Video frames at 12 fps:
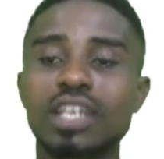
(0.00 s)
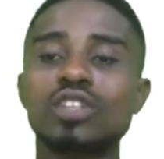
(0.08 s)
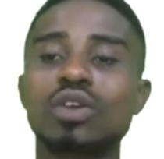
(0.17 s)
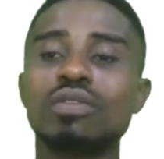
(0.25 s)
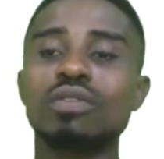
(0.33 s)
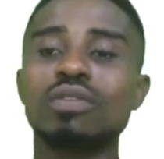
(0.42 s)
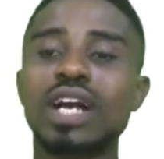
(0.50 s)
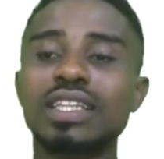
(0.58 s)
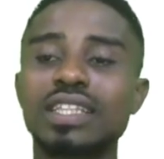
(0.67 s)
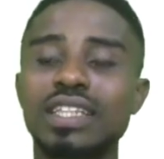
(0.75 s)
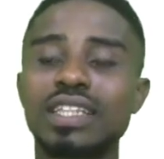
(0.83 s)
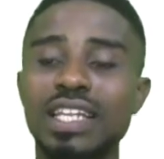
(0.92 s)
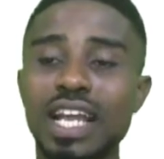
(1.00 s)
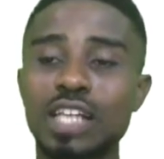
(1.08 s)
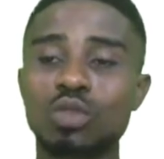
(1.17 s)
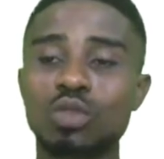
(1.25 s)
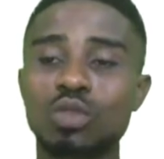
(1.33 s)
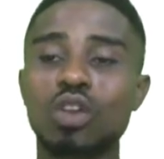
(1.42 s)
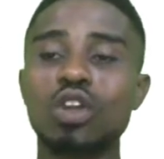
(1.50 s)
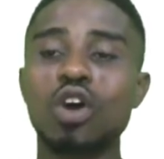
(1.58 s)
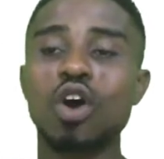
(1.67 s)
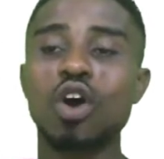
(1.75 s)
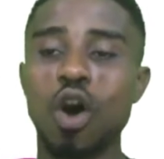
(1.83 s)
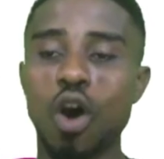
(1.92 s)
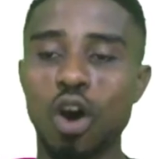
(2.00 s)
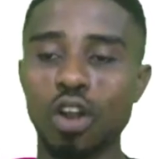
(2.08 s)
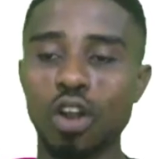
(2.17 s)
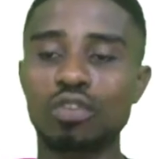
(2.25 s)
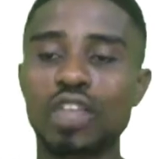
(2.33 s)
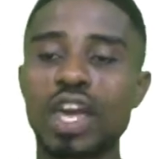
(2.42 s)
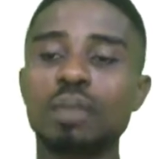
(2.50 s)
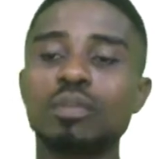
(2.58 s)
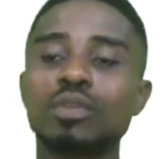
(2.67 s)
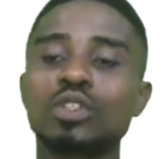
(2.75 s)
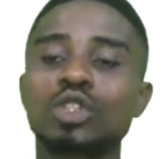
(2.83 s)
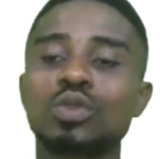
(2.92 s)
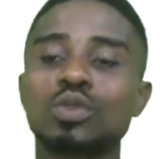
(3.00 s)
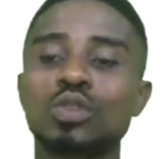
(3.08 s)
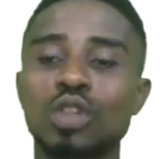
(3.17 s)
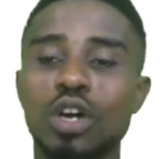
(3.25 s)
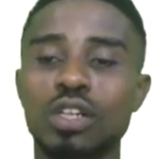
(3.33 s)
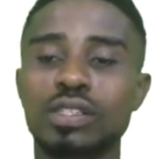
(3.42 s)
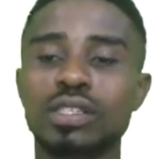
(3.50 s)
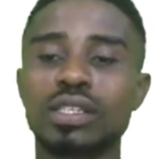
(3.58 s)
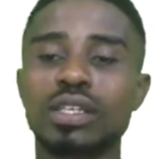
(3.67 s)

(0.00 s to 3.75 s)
So if you look at the next one, all of them should not